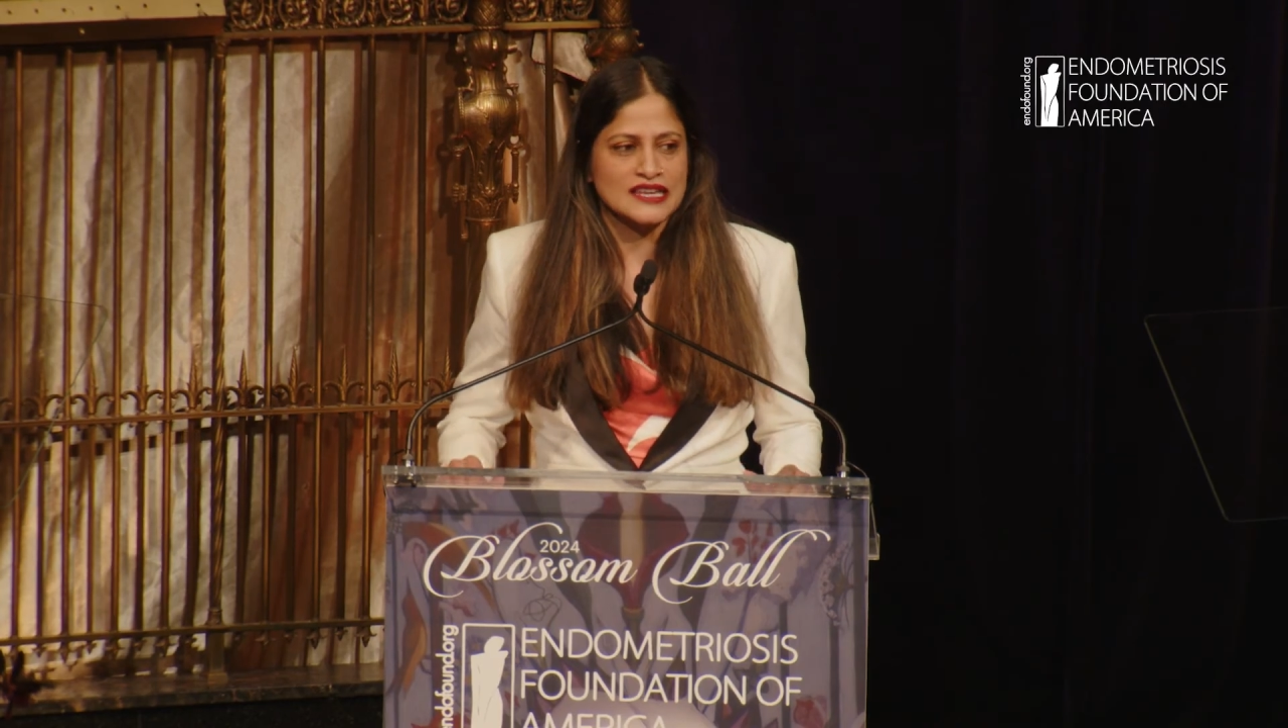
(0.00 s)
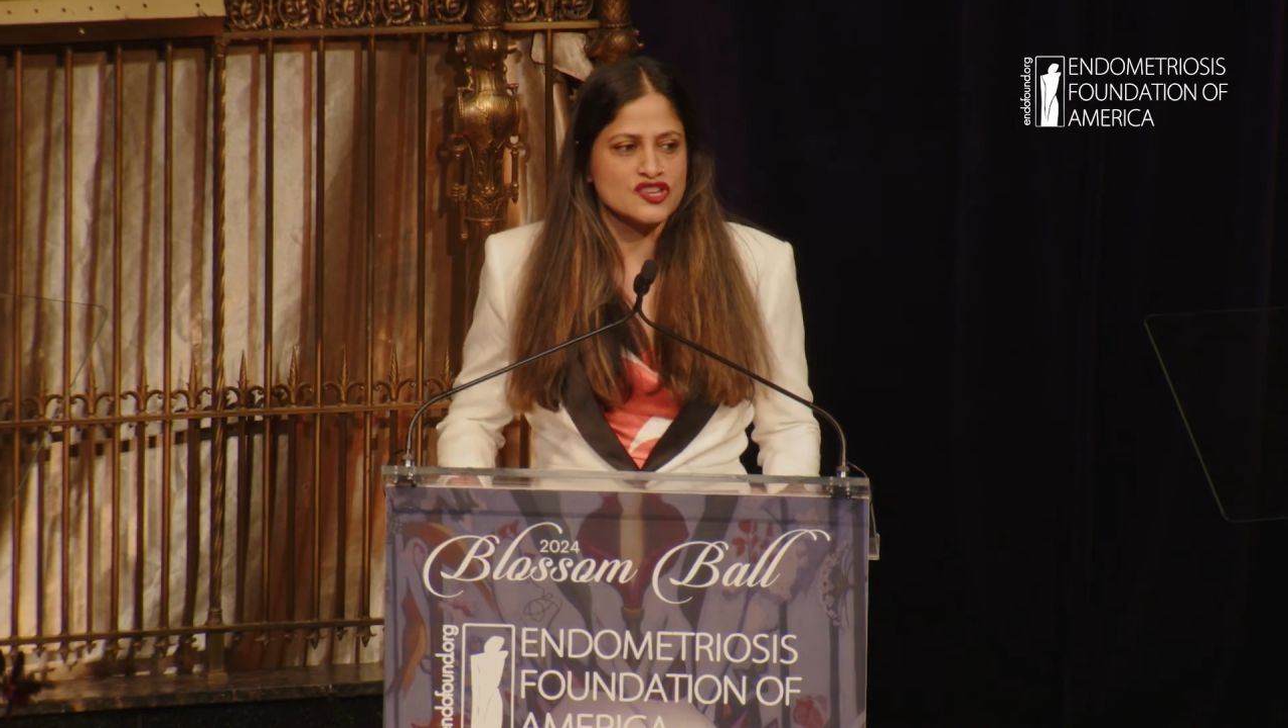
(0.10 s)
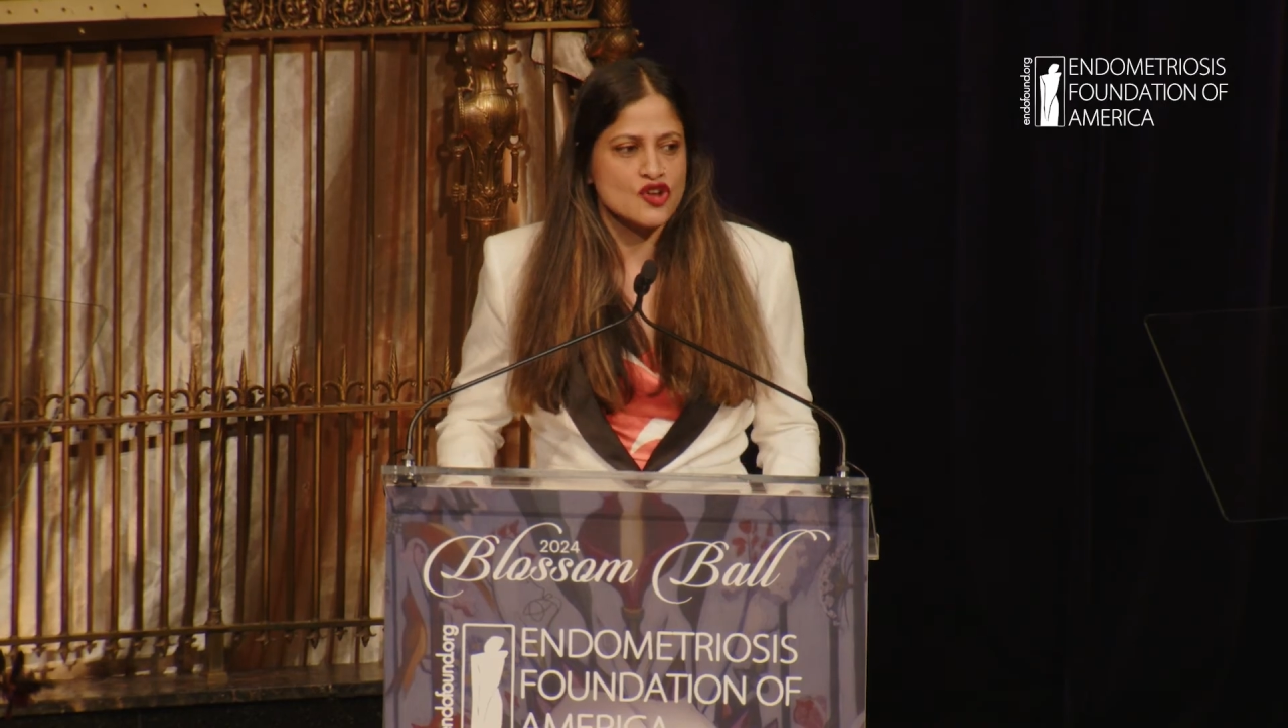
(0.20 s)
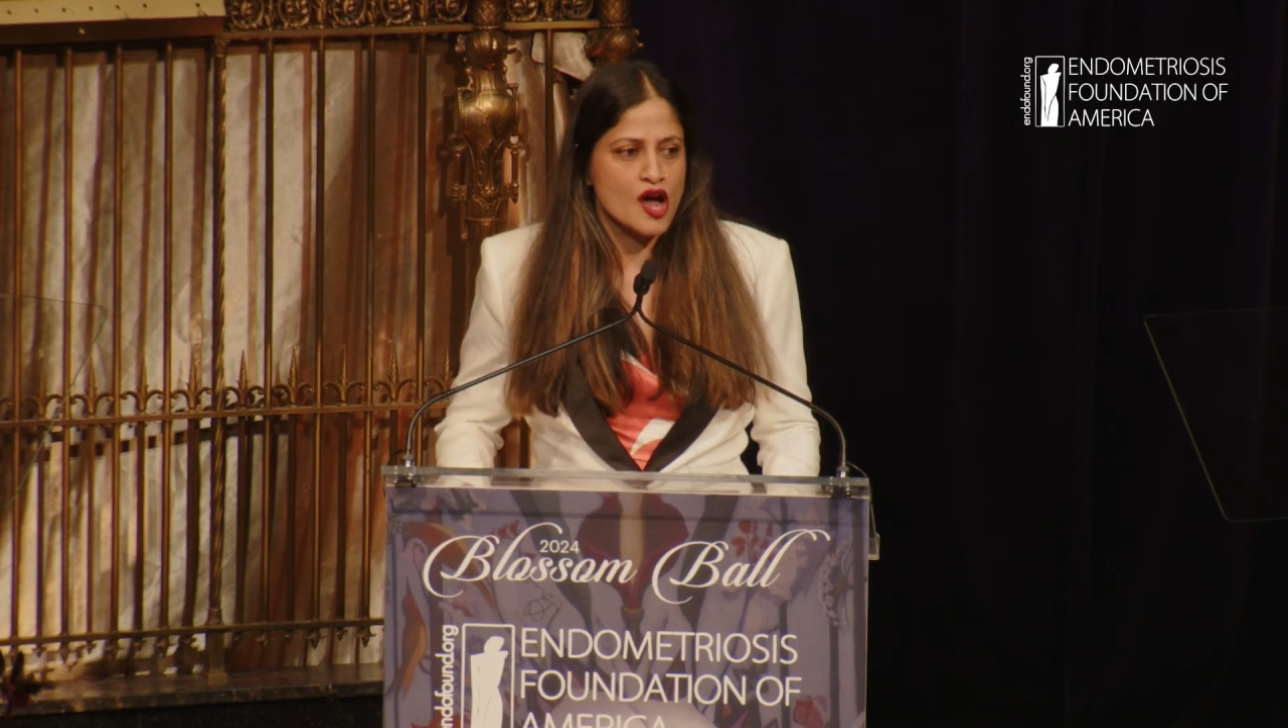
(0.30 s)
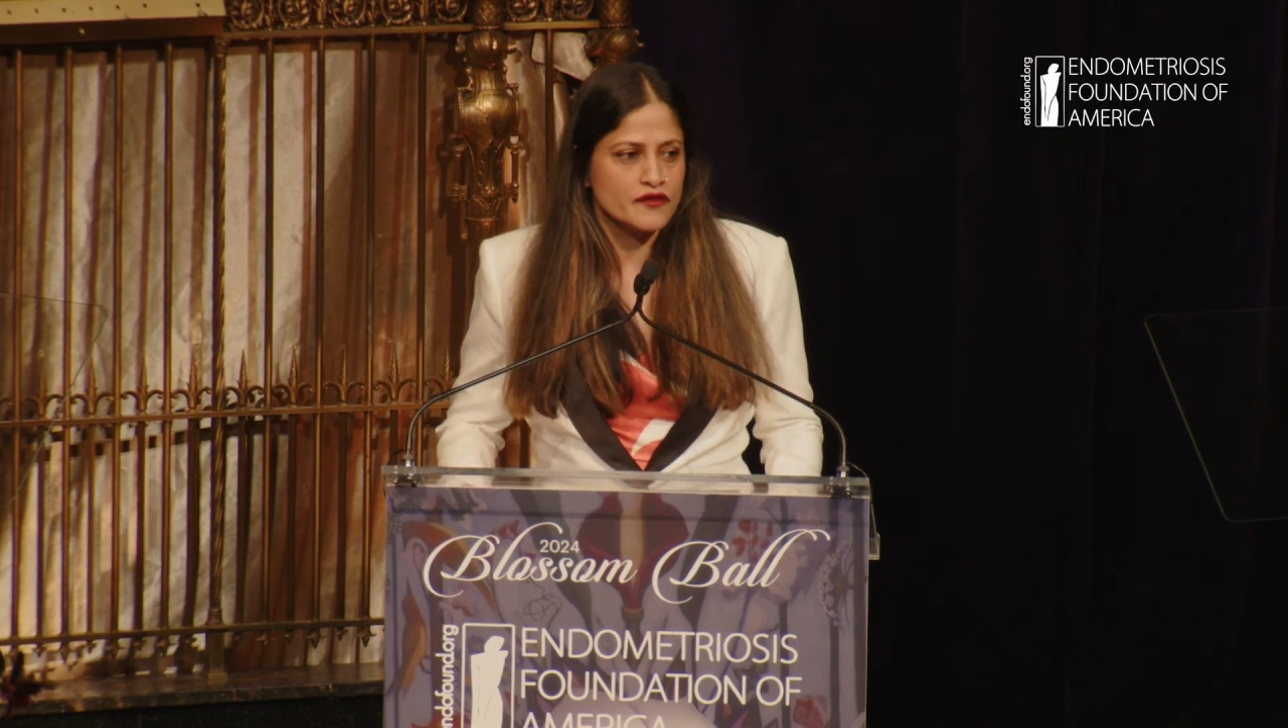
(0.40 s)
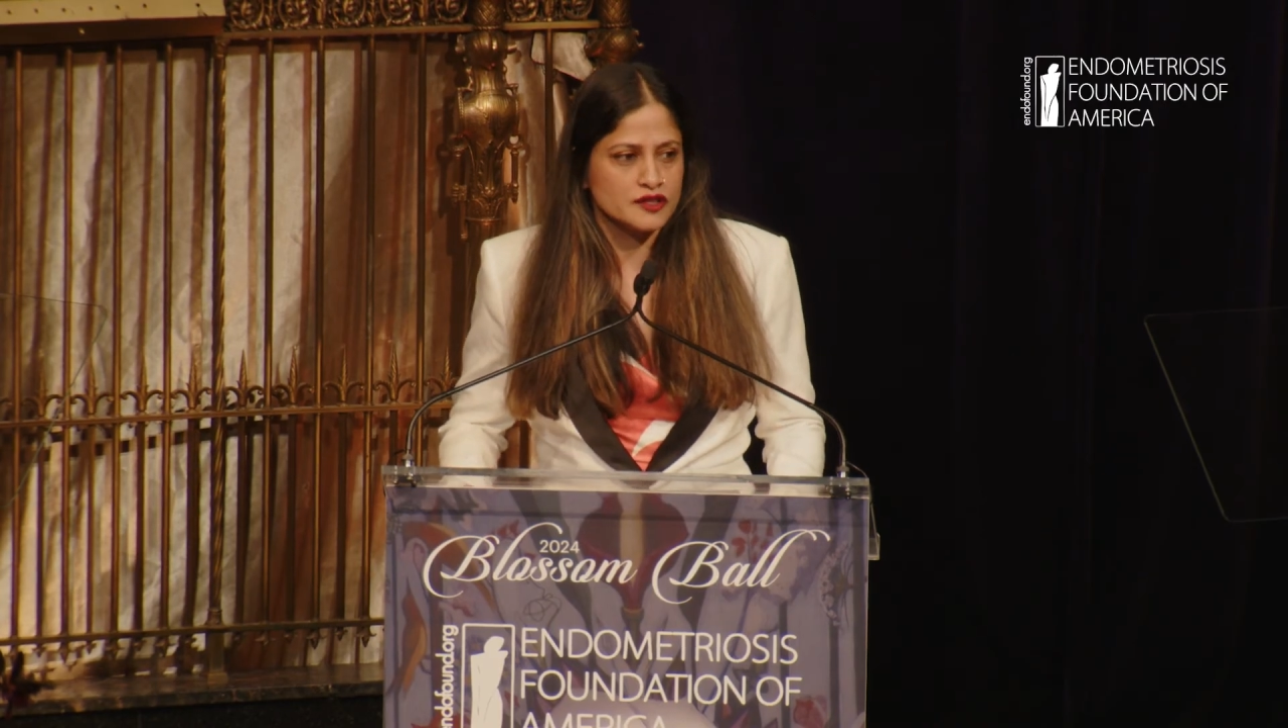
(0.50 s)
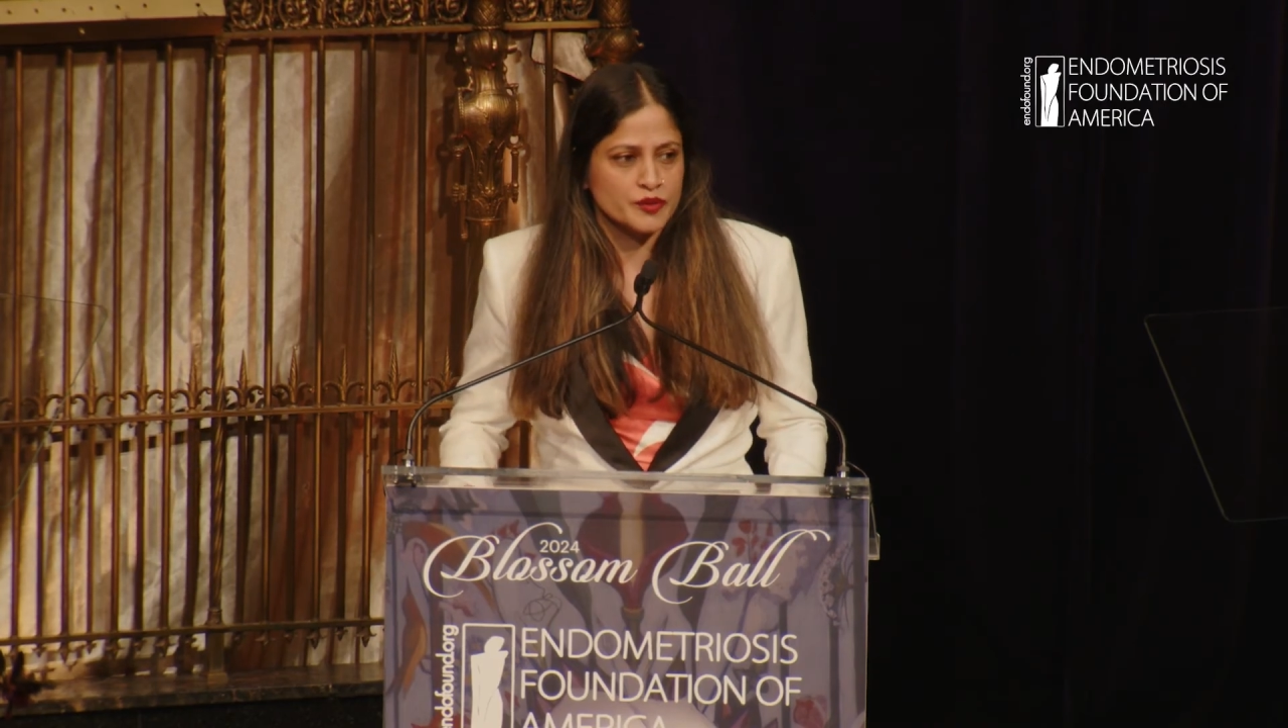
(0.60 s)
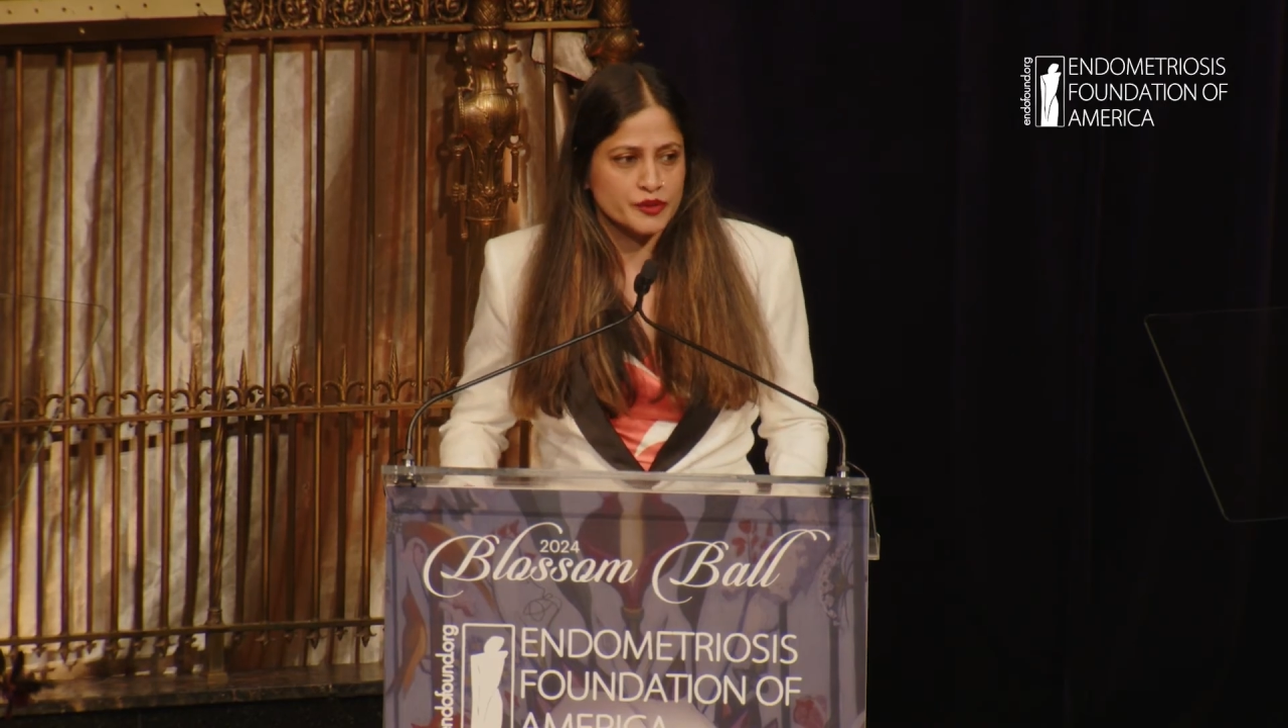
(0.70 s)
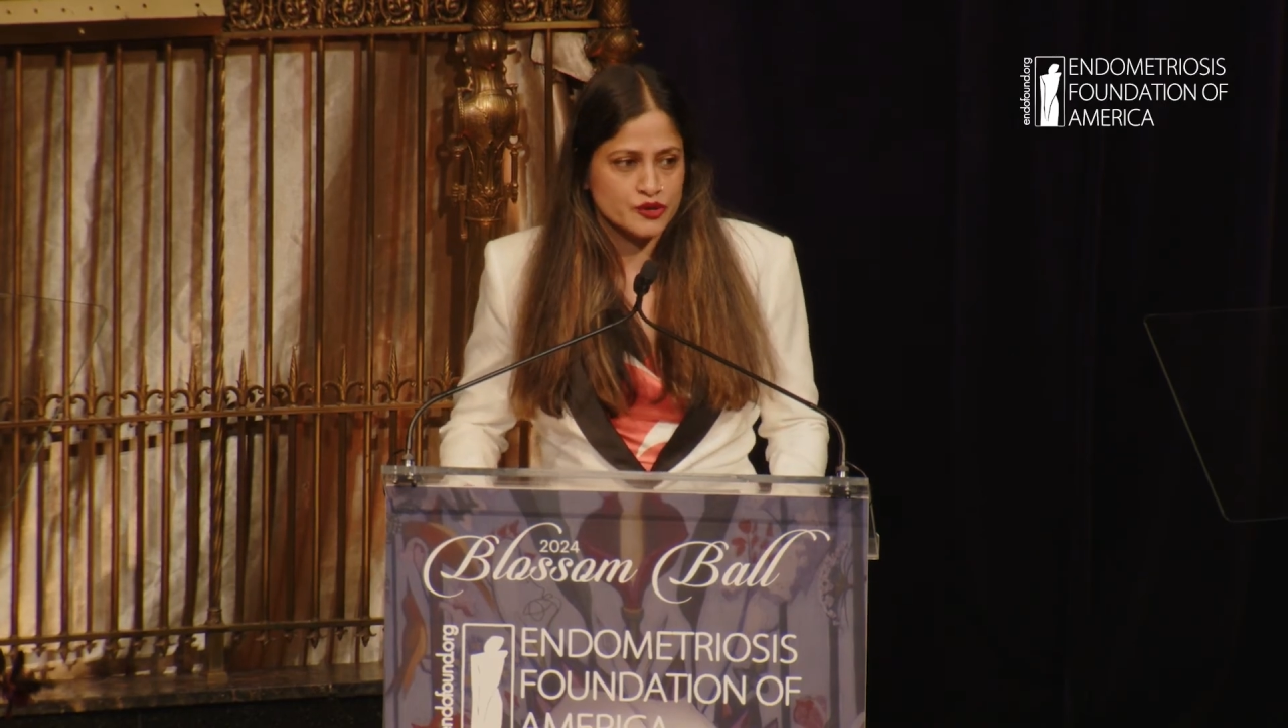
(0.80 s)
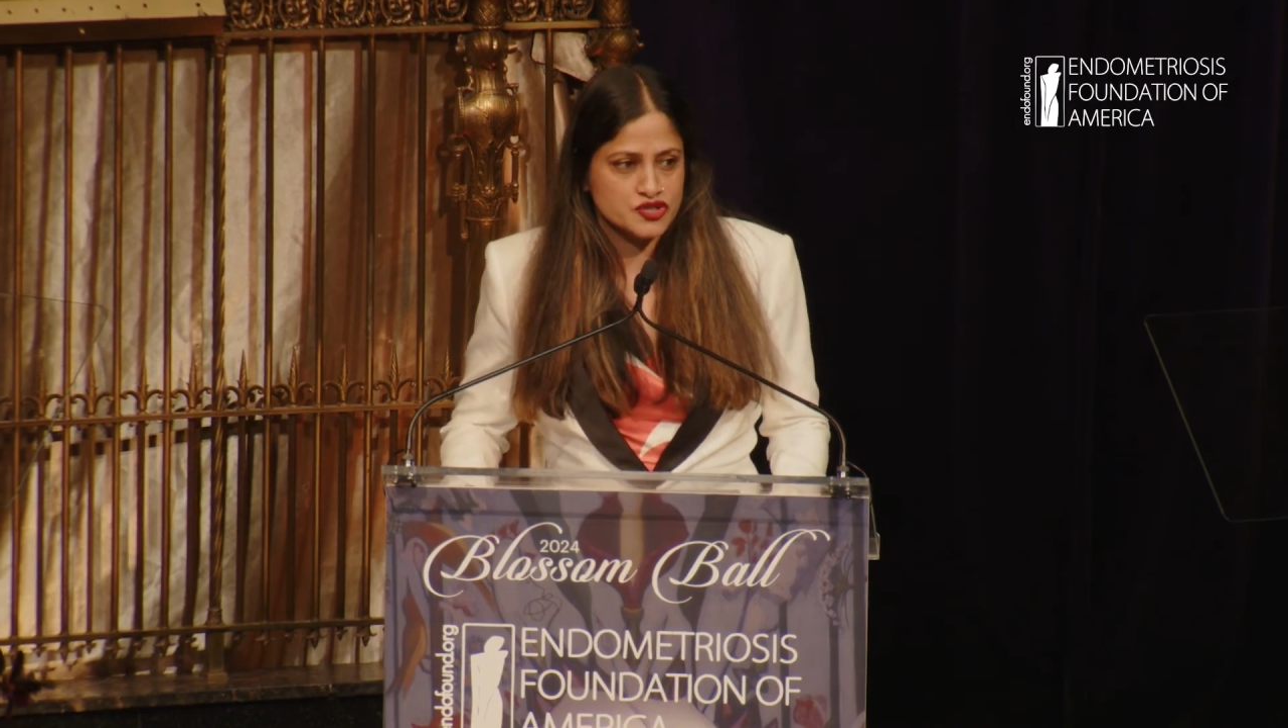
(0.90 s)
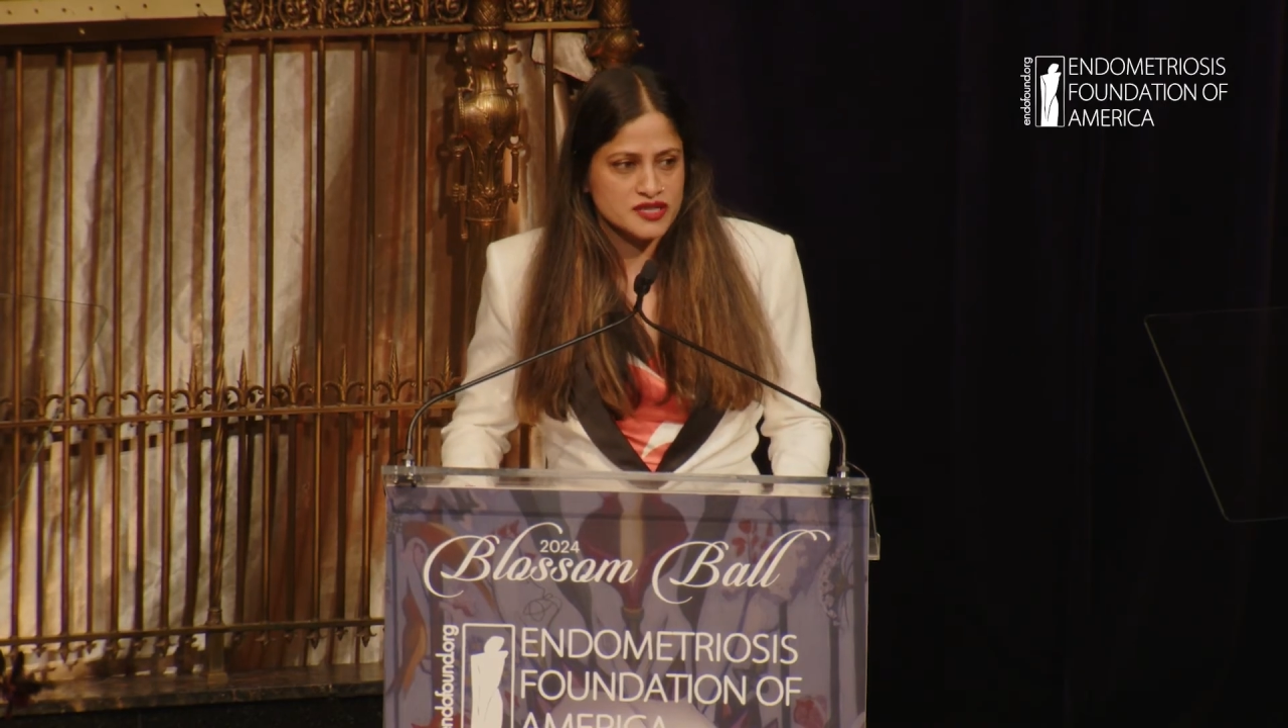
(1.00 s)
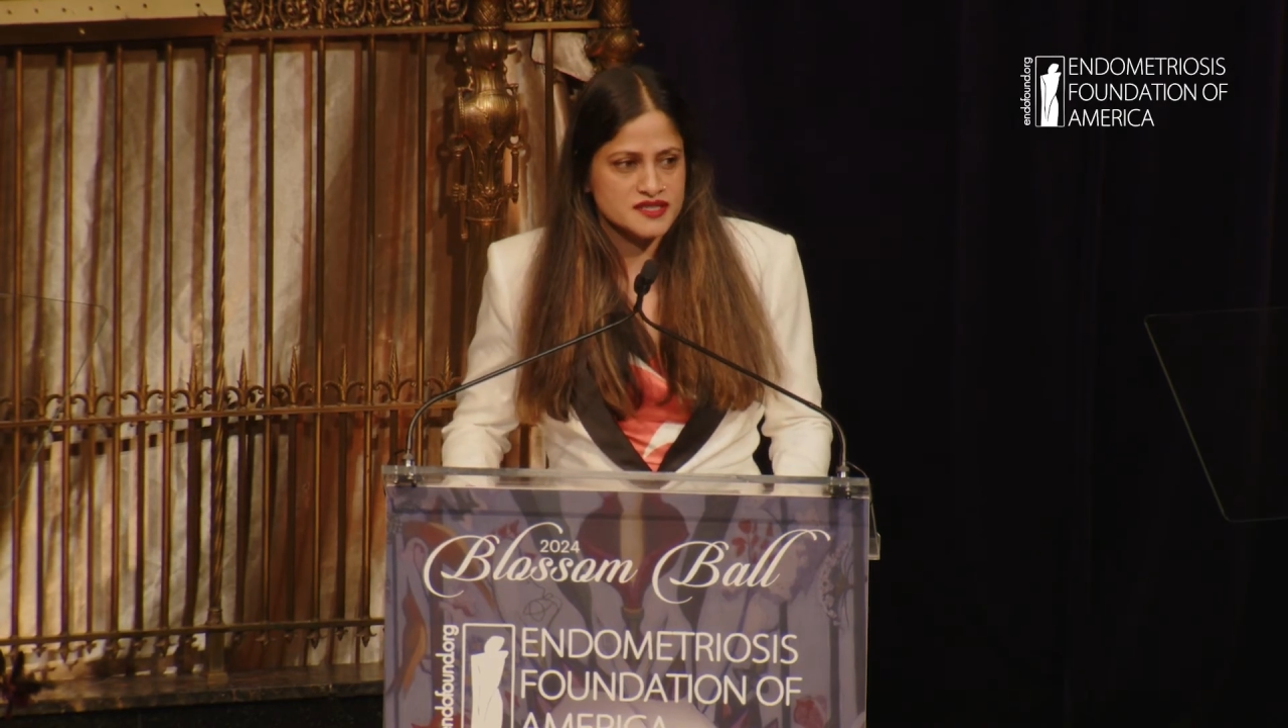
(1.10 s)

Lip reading: novel approaches